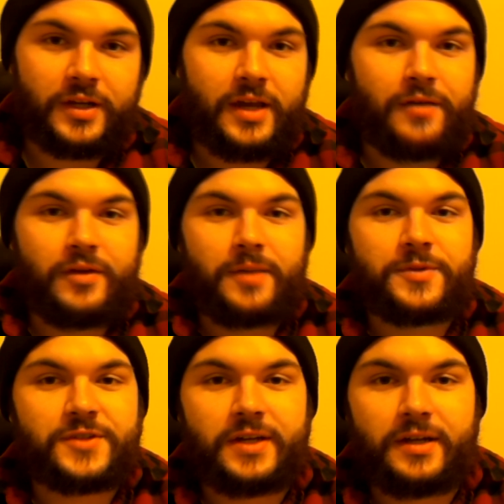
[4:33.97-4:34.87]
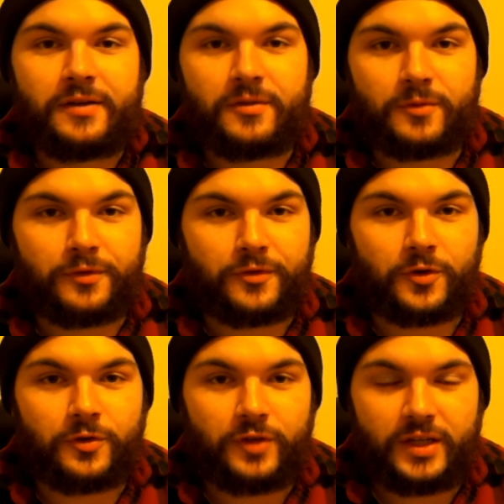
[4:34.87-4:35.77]
to have Amazon
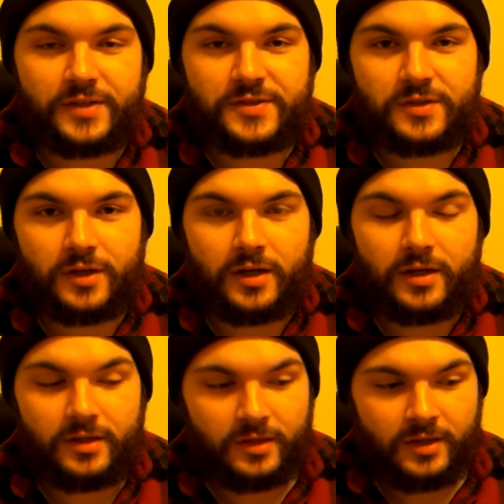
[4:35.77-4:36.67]
referral links at